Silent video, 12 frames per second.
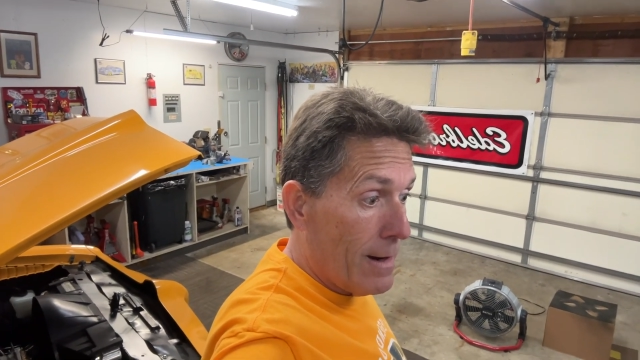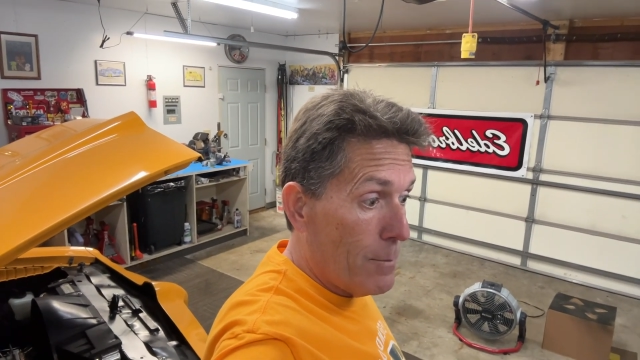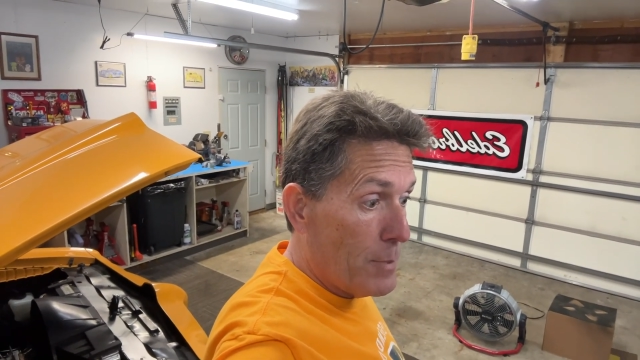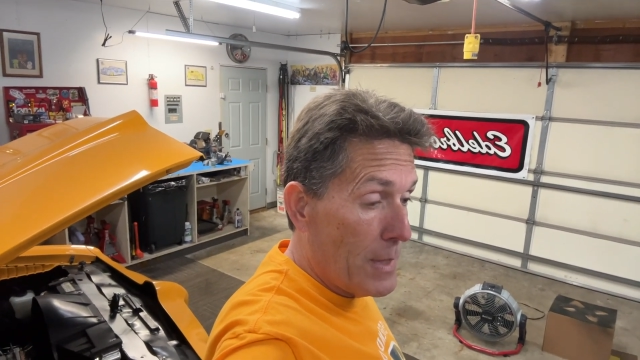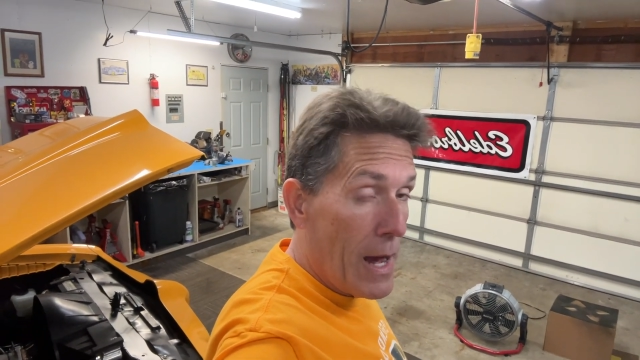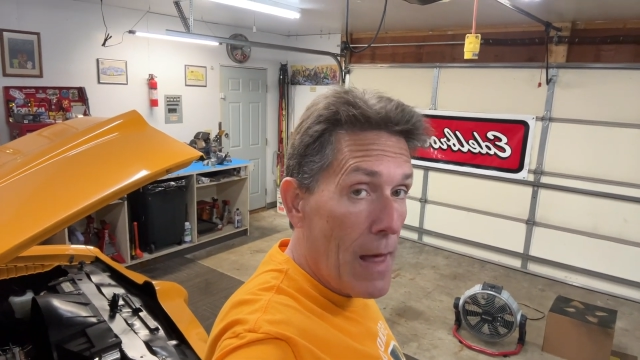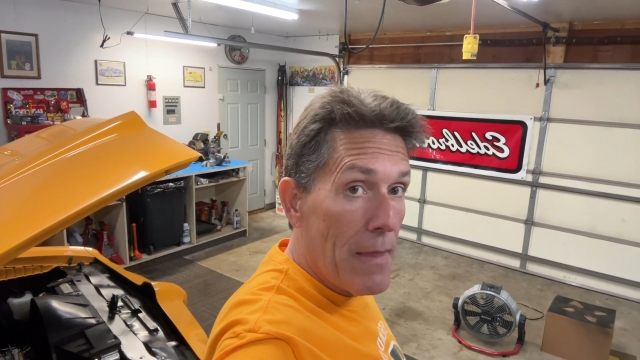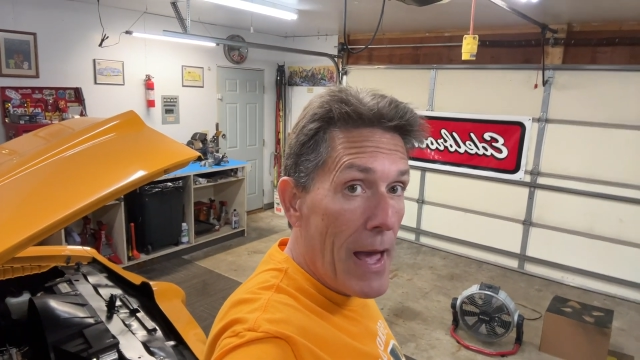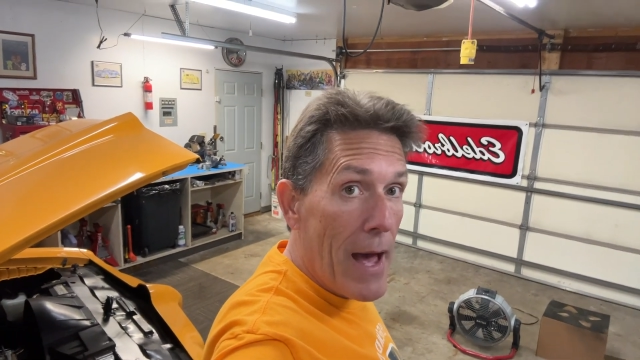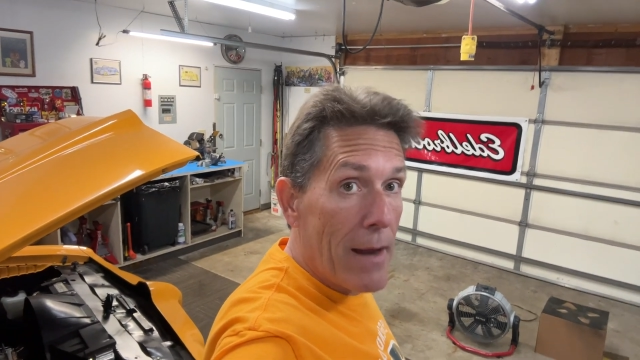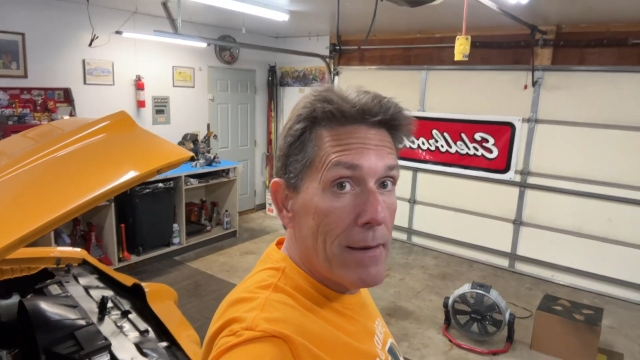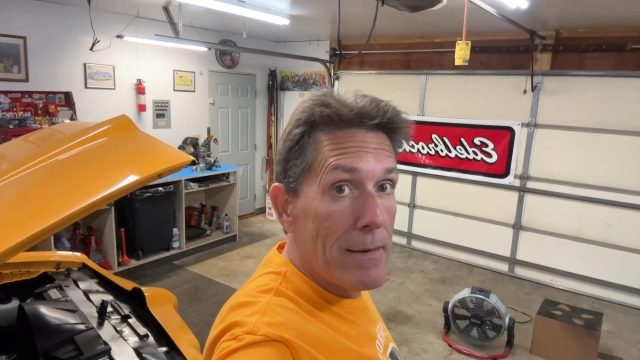Beyond
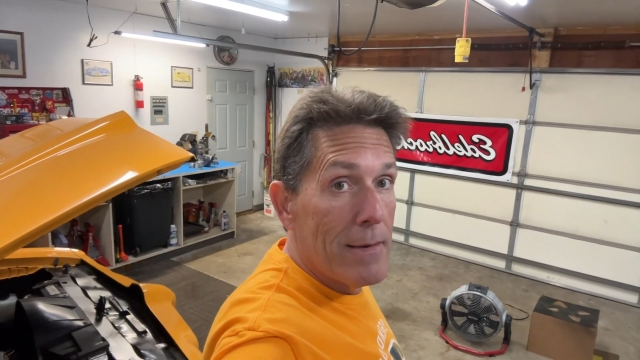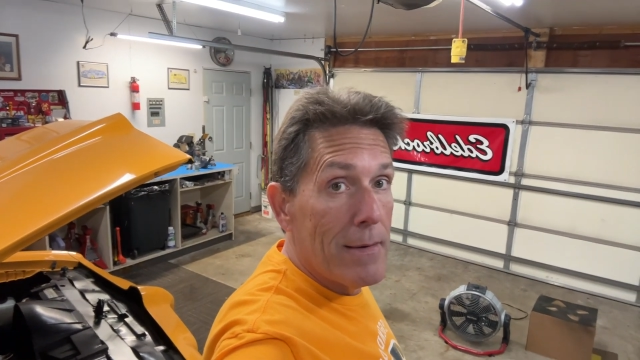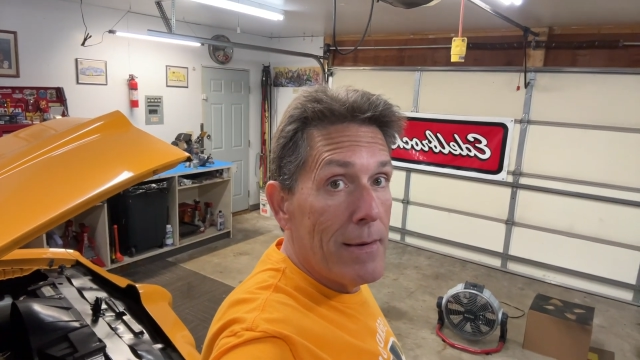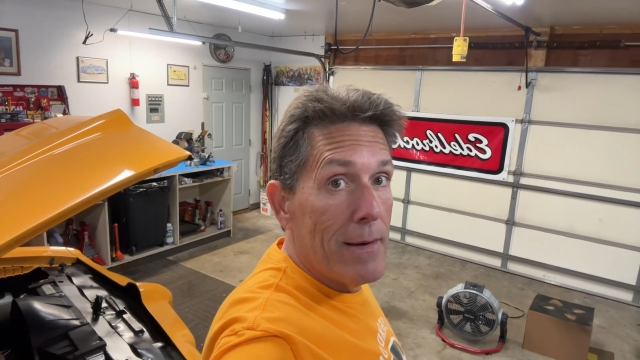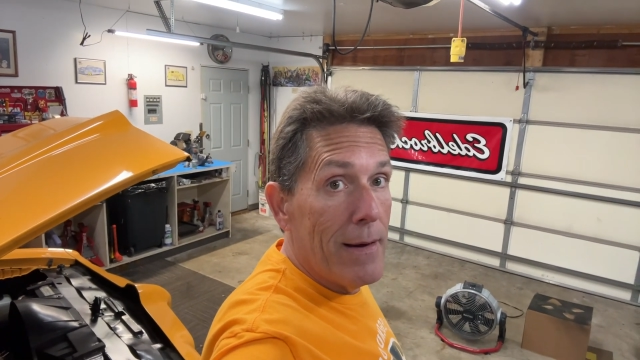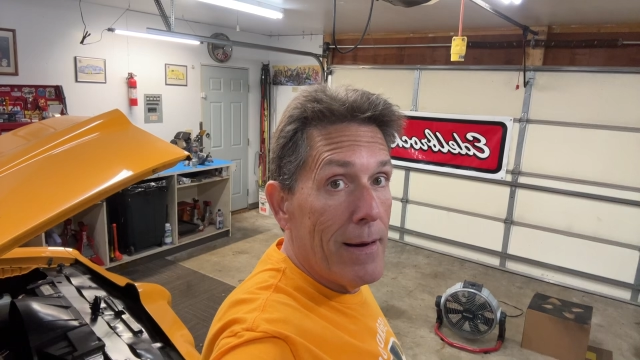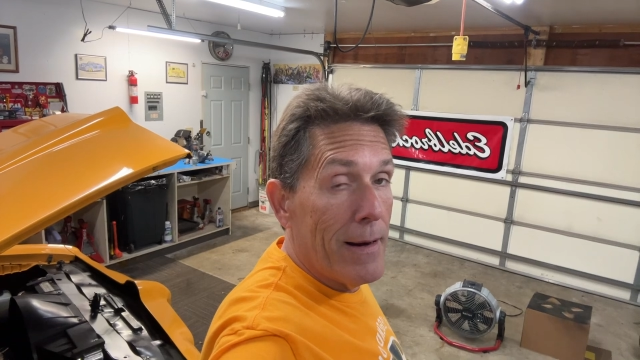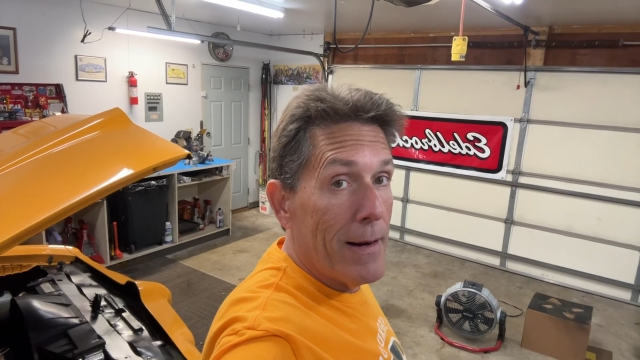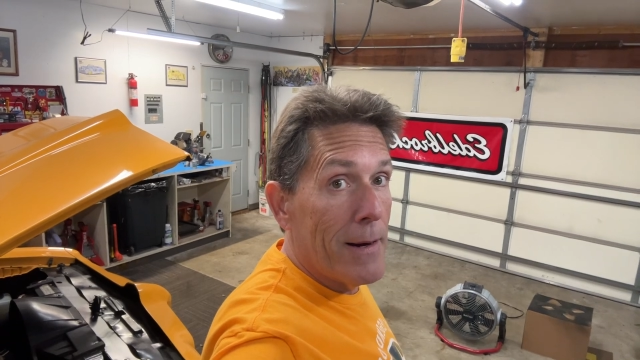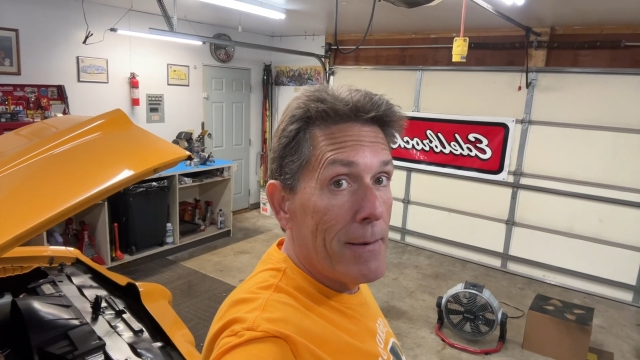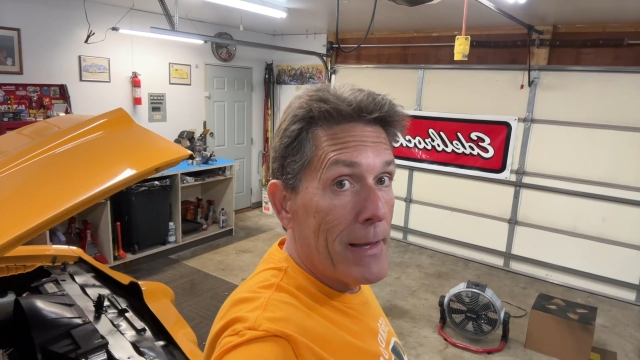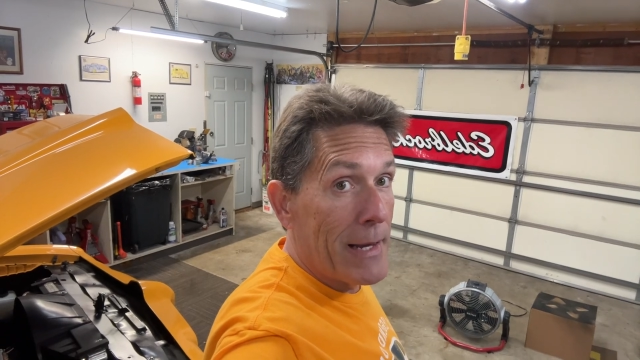that,
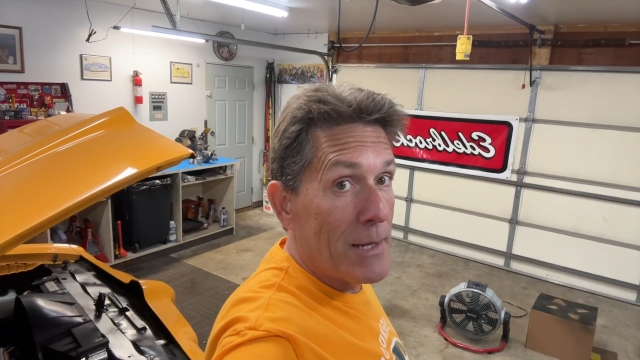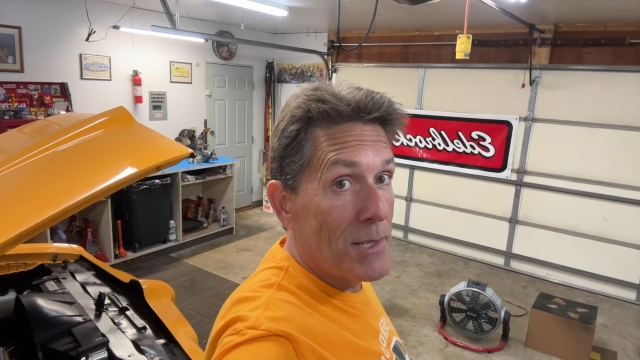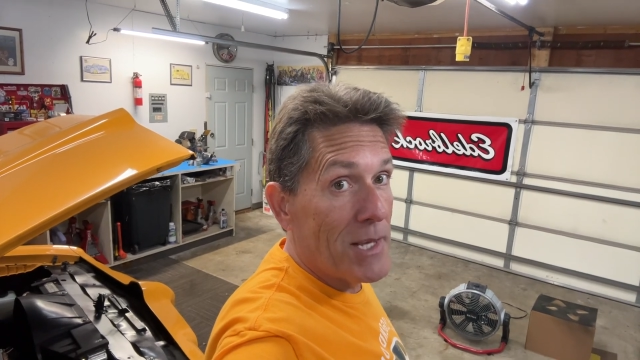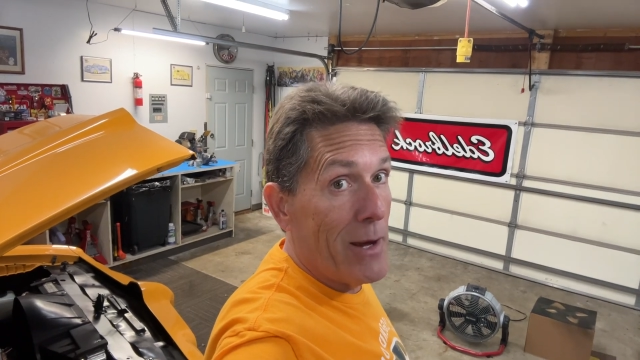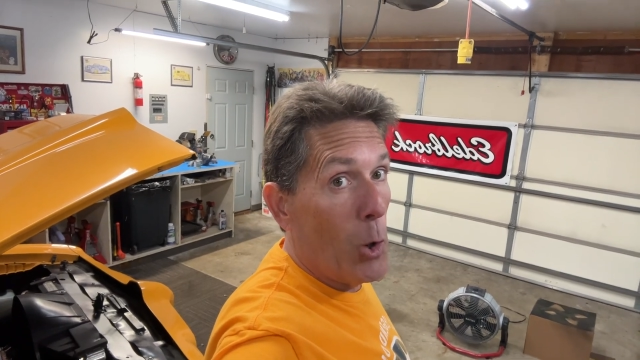like I say,